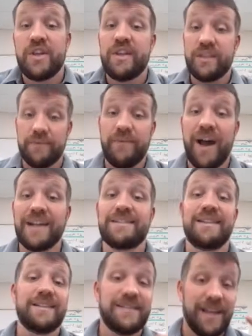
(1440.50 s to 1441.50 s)
that defines
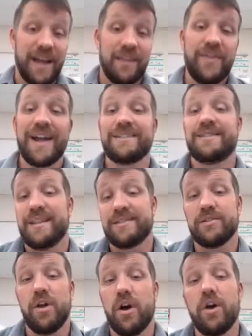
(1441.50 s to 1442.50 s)
this. That's this
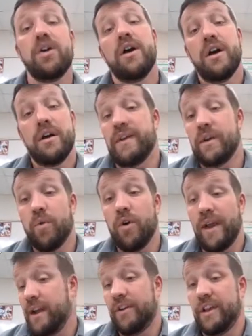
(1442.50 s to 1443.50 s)
law of equal
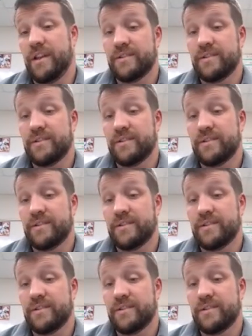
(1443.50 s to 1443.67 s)
areas.